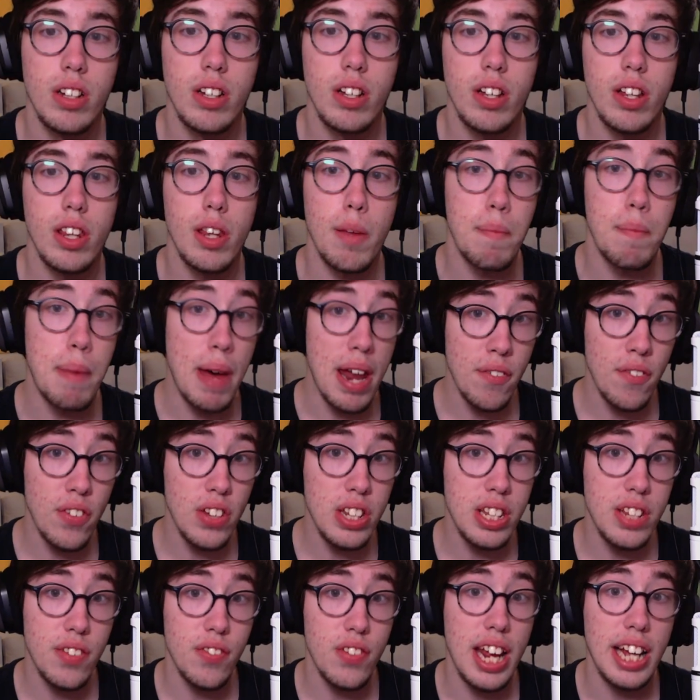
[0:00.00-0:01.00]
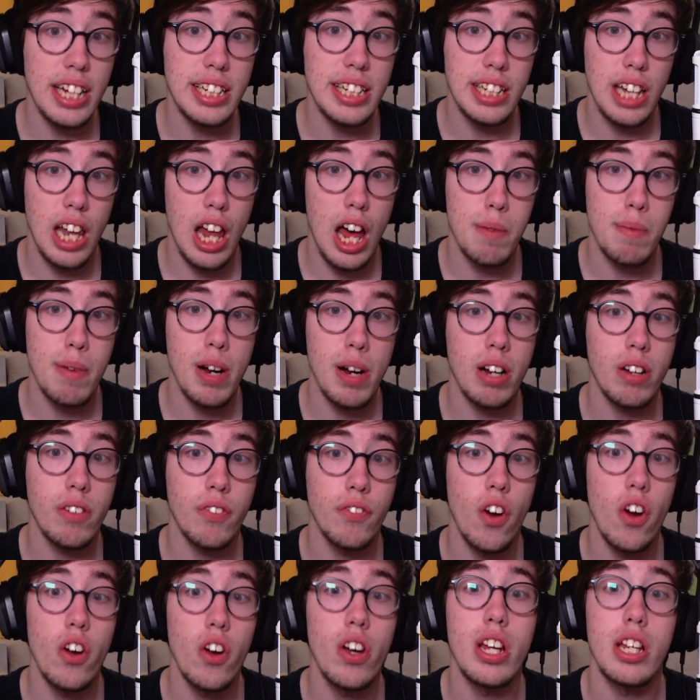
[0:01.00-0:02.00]
The benefits of an Xlr
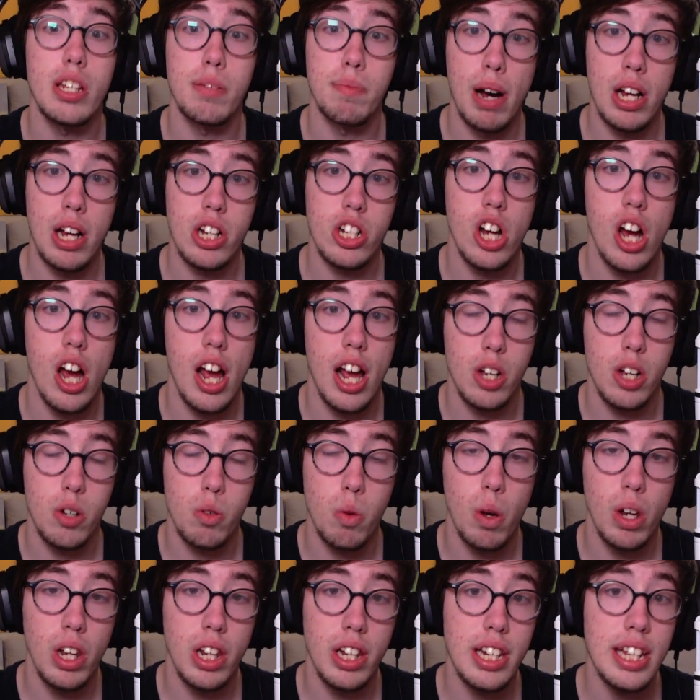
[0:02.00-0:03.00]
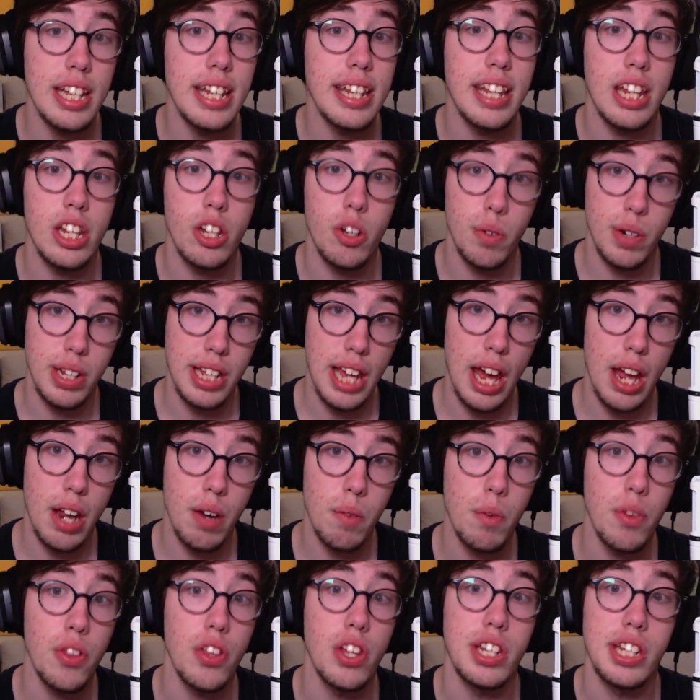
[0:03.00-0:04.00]
microphone is much higher quality than you would get
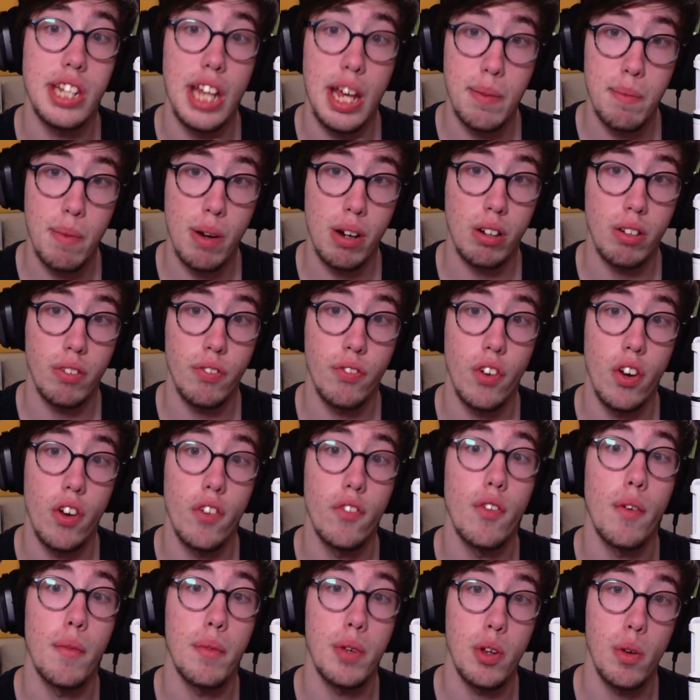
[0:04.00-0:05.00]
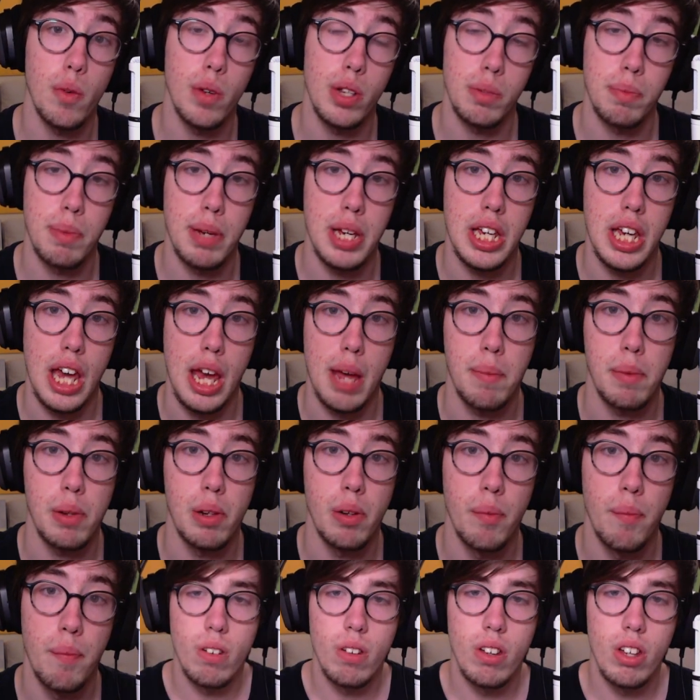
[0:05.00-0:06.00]
with the same microphone from a USB cable.
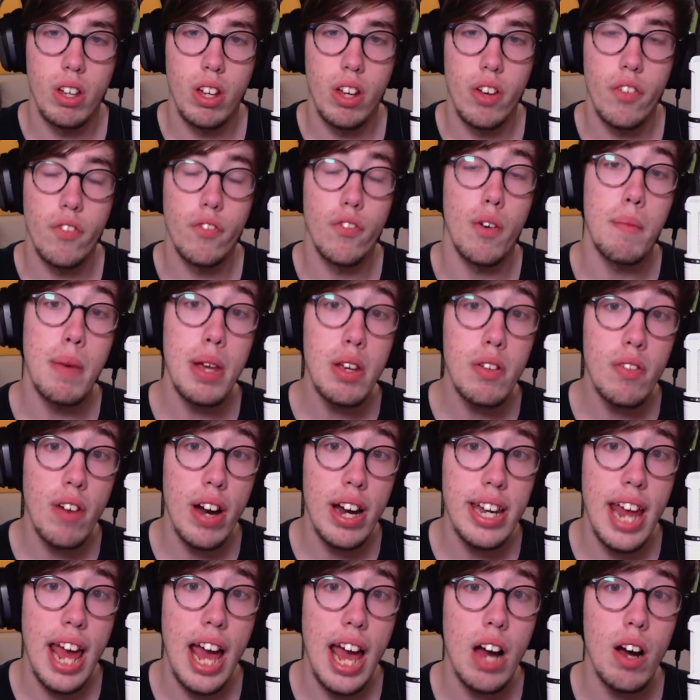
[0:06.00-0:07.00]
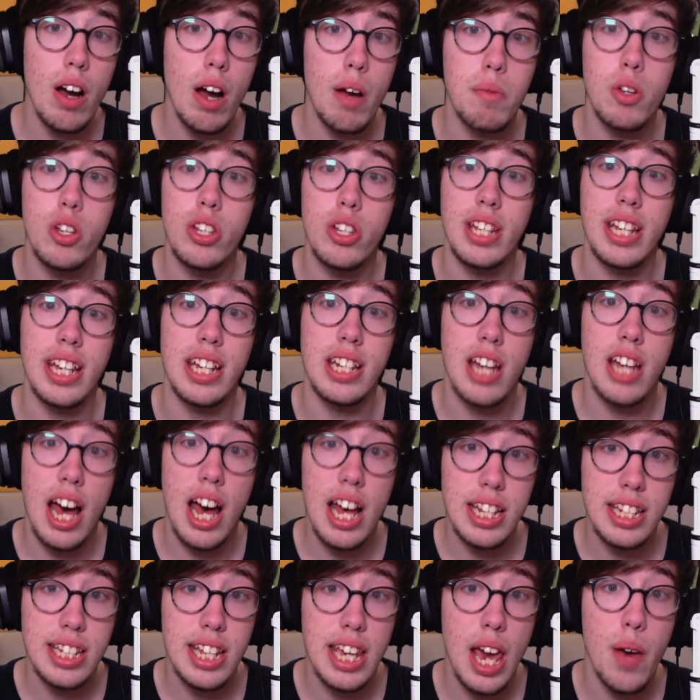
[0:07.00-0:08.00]
For me right now, I'm using a
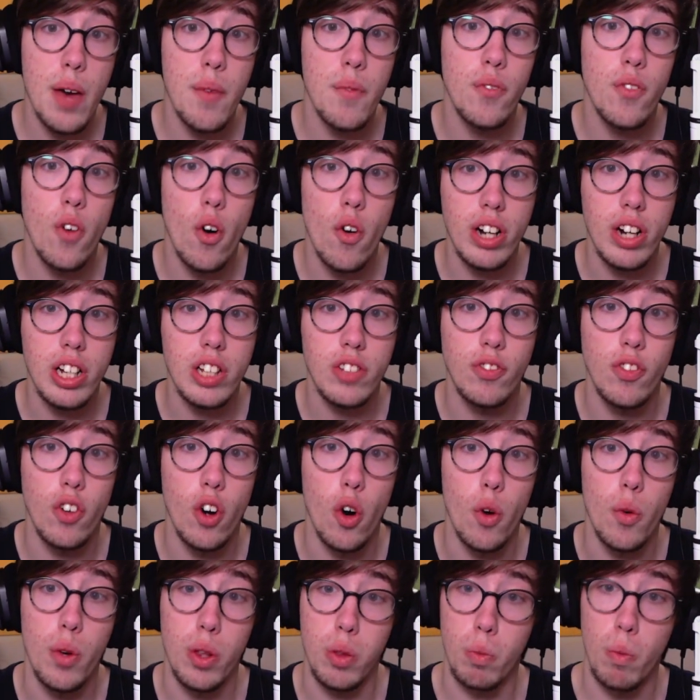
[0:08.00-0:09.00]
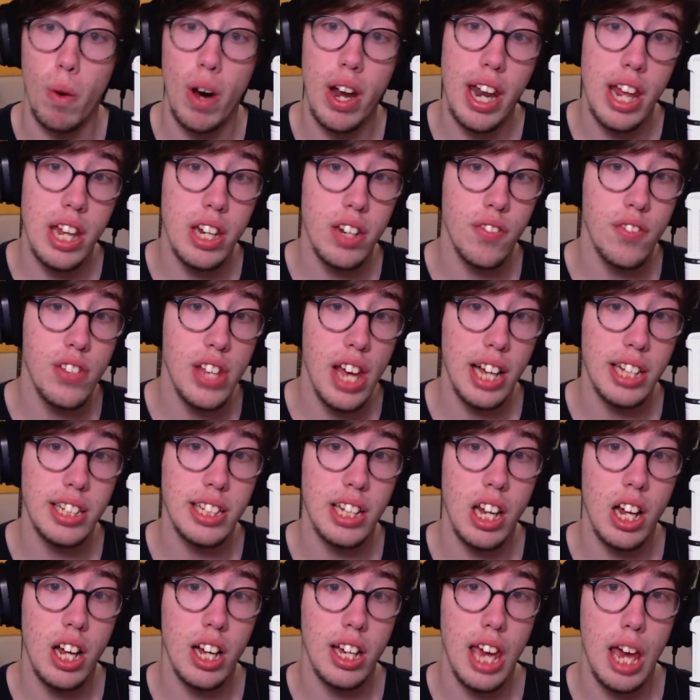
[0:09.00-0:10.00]
Tascam 4x4 with one end of the
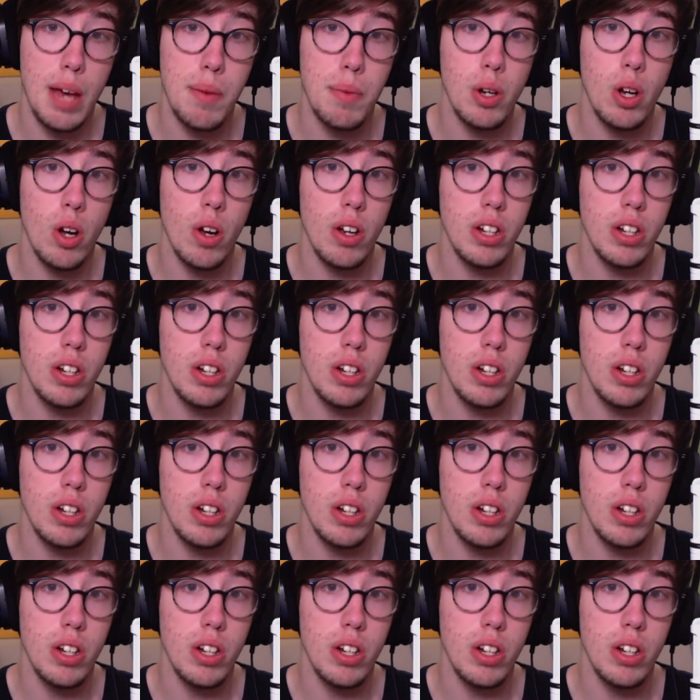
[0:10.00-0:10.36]
Xlr cable going